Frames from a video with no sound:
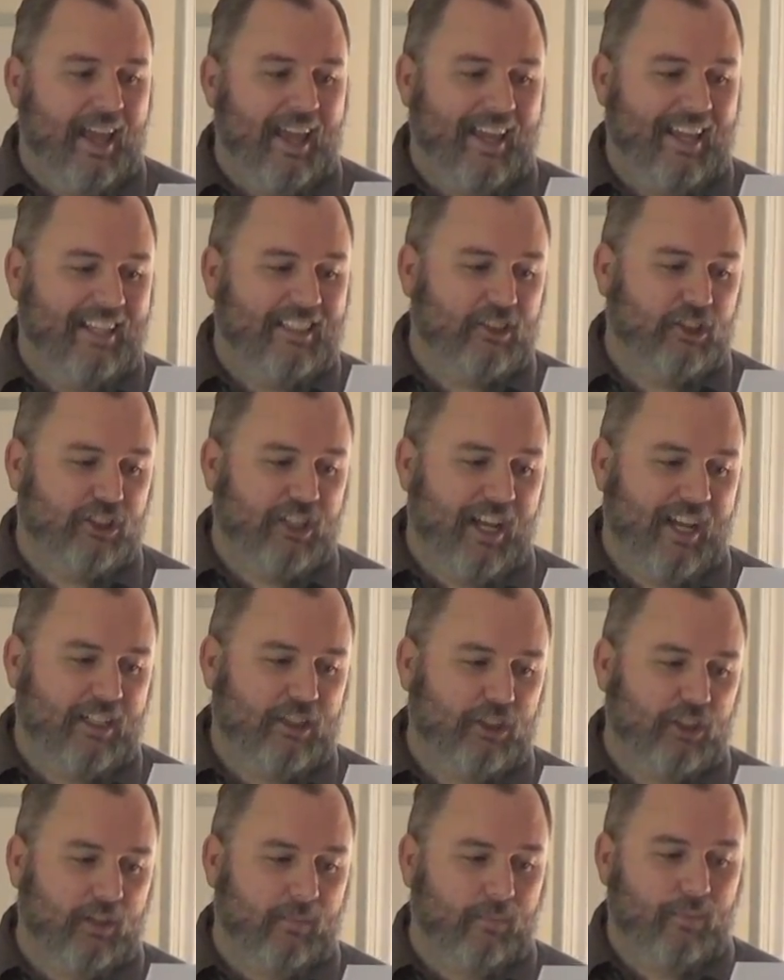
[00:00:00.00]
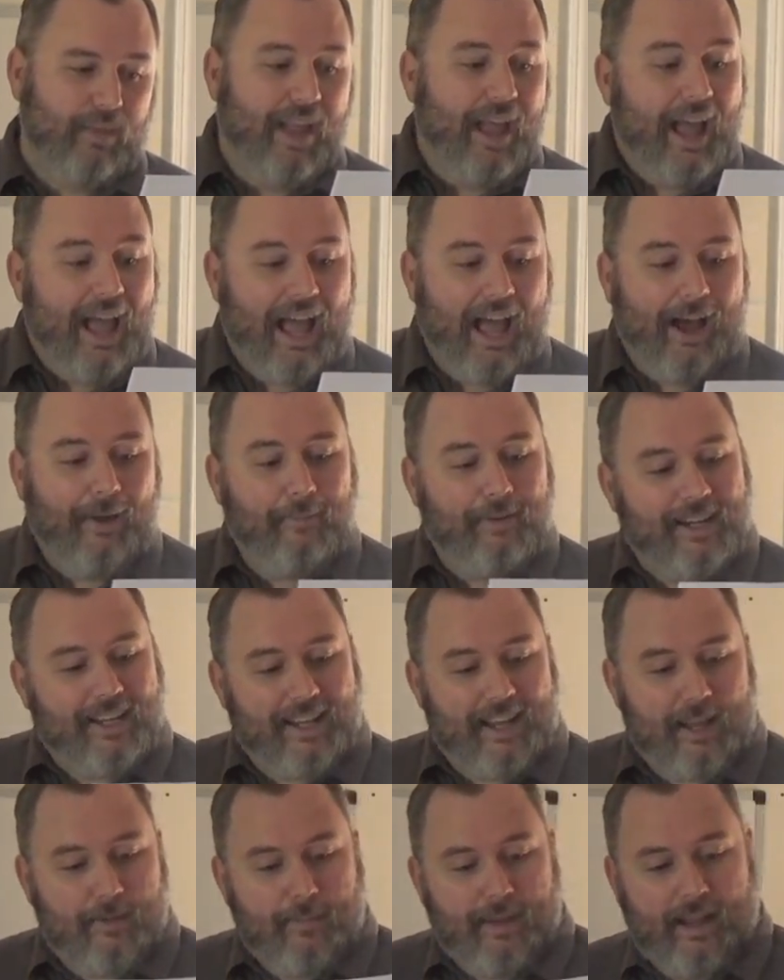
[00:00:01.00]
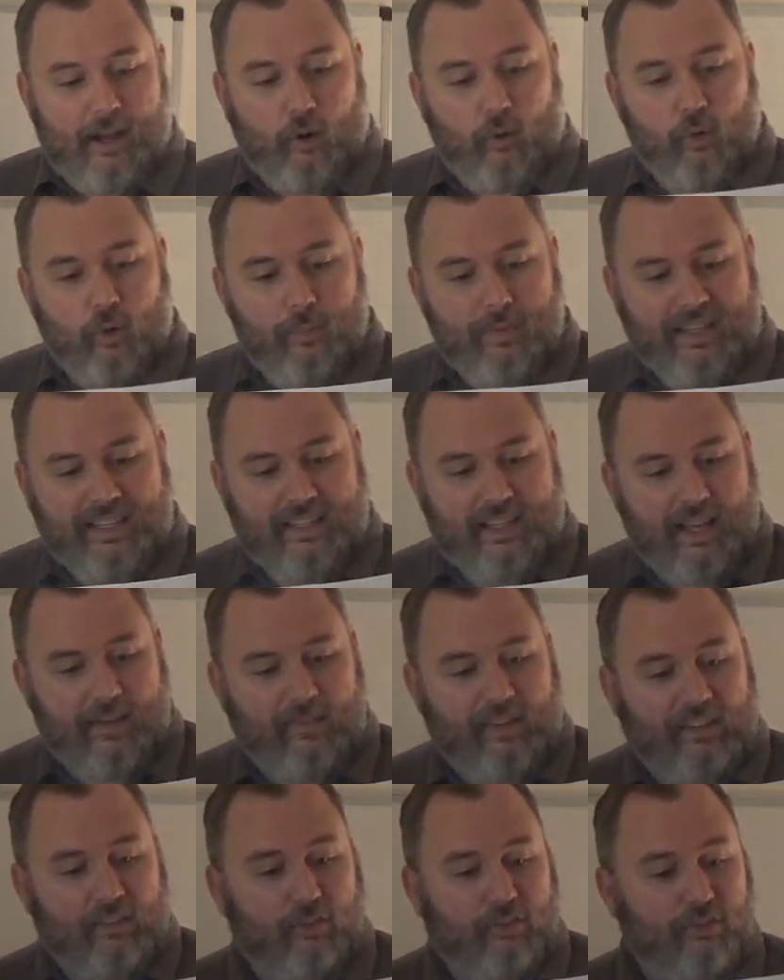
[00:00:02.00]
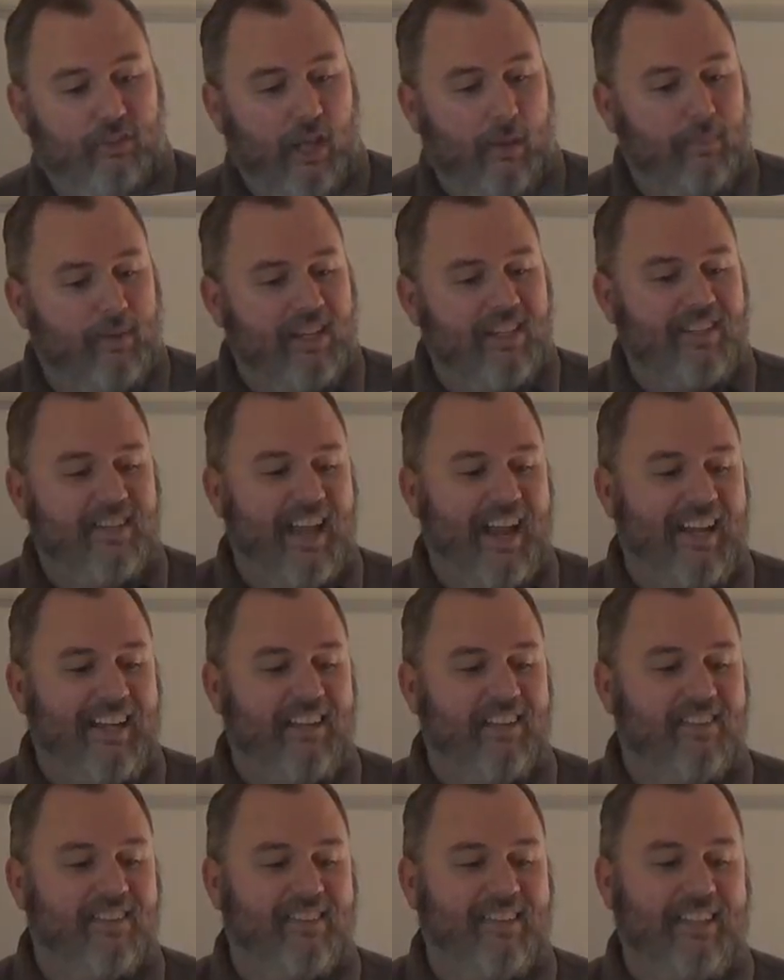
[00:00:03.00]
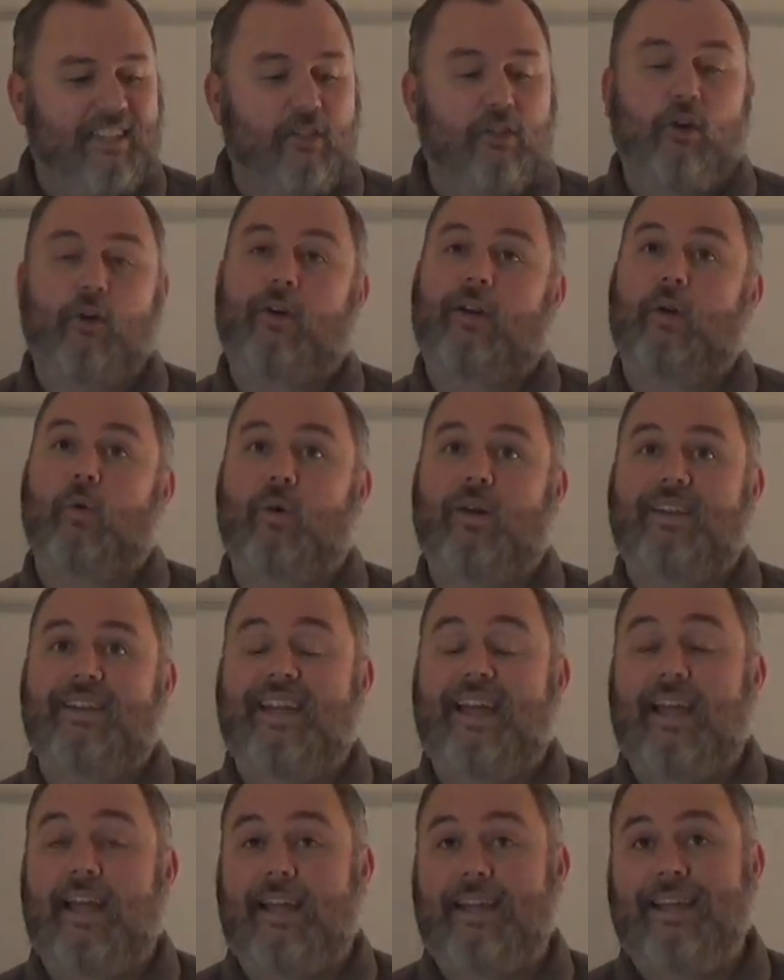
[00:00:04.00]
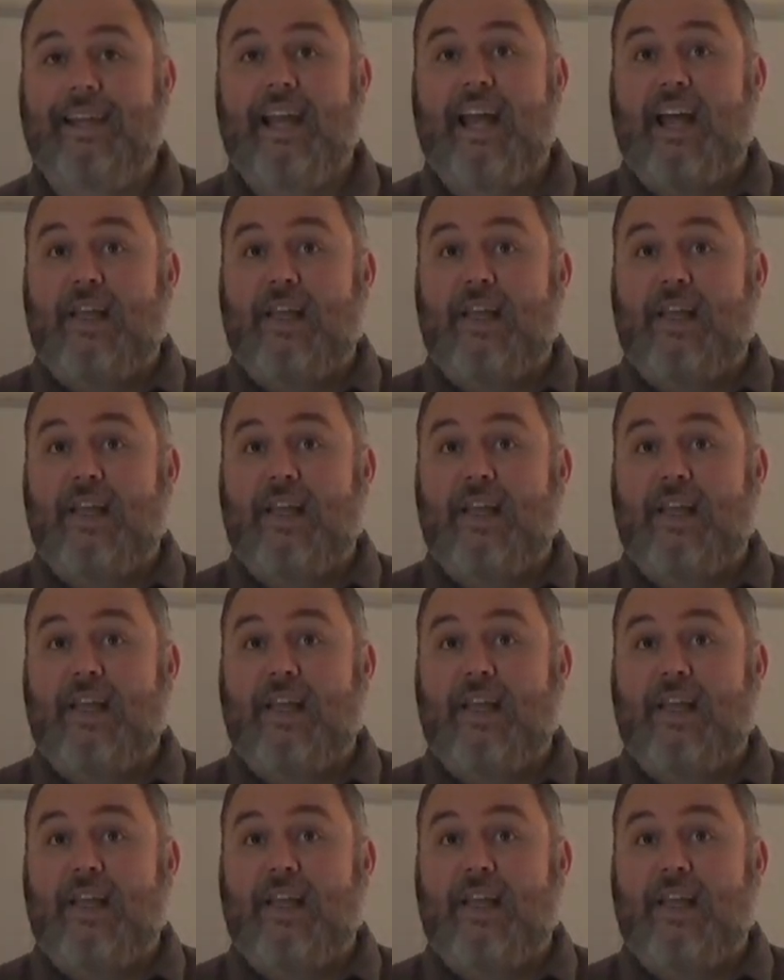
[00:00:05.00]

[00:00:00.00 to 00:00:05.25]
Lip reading: Injection. How many ml will be giving subcutaneously during 1 day?